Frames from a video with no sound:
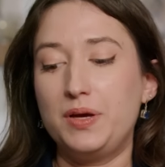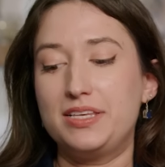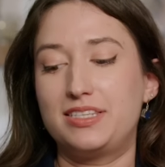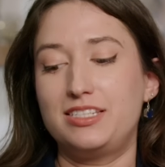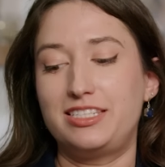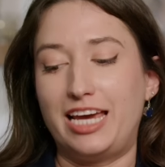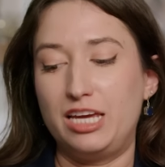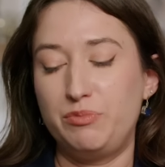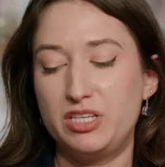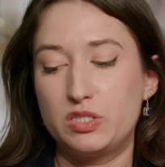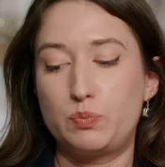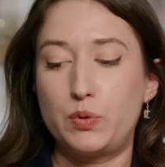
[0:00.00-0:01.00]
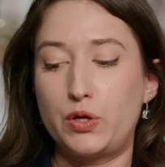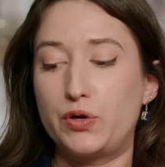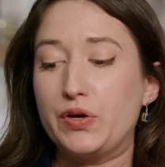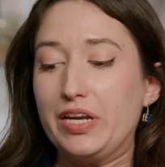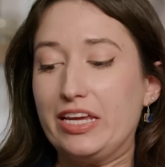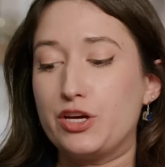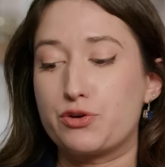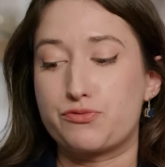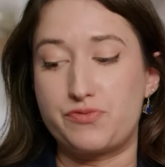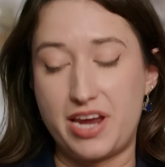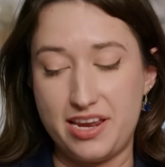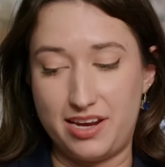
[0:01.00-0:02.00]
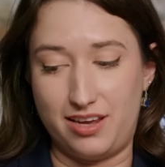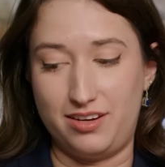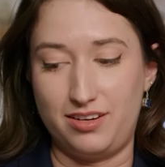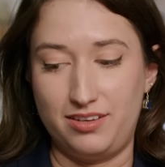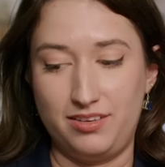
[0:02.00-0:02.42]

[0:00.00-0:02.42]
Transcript: is a diamond's purity graded?